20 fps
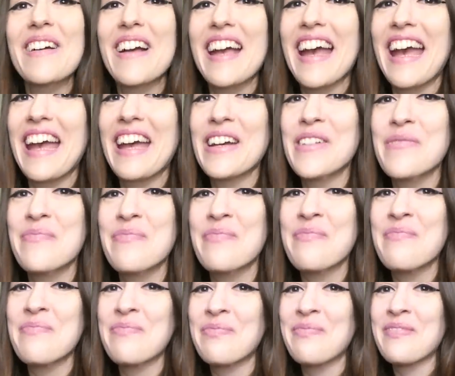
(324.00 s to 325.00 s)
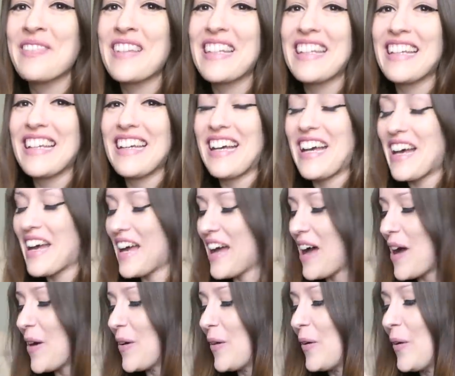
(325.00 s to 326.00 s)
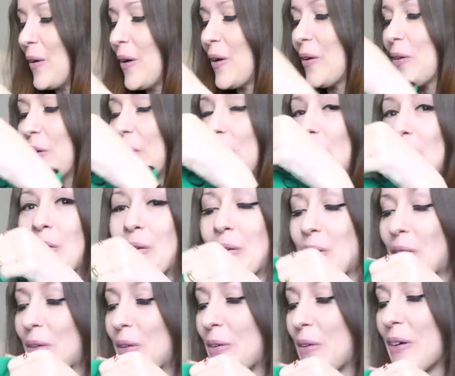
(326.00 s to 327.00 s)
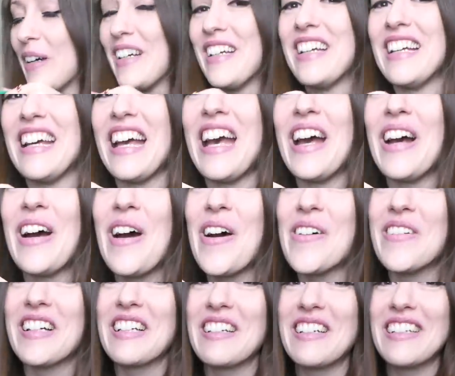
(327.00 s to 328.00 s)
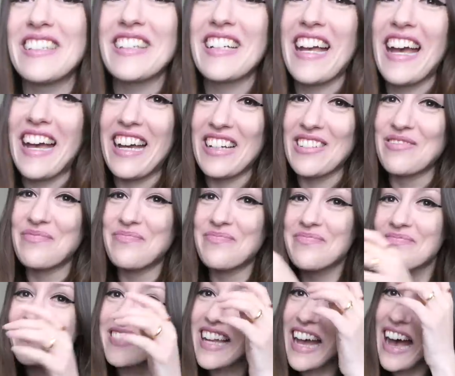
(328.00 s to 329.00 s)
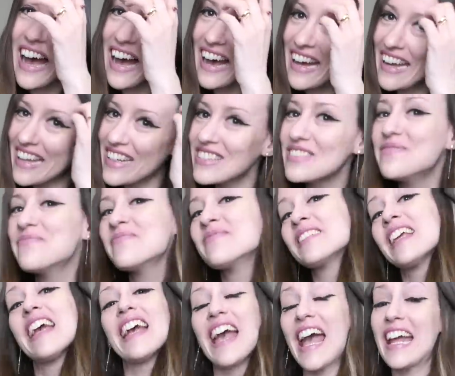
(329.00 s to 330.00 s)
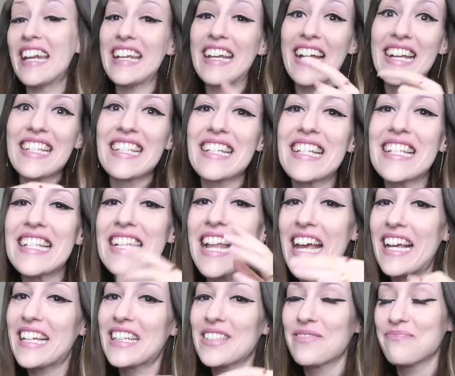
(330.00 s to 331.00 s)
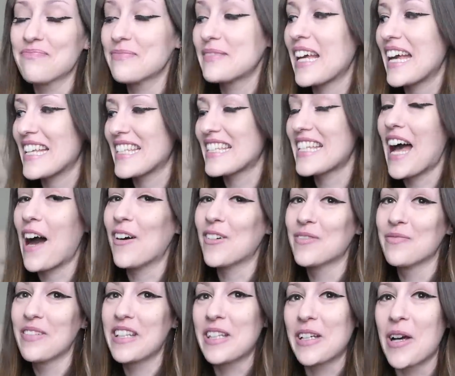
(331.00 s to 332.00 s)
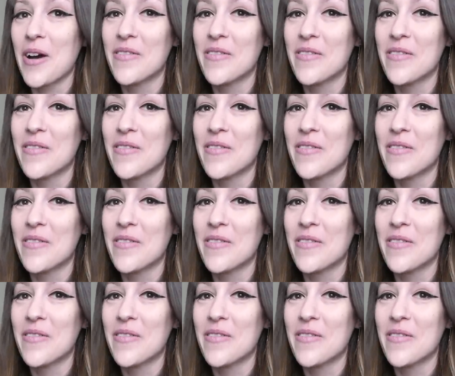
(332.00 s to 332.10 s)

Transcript: okay. Oh my god, okay hi. Any guesses? Like, guess now in the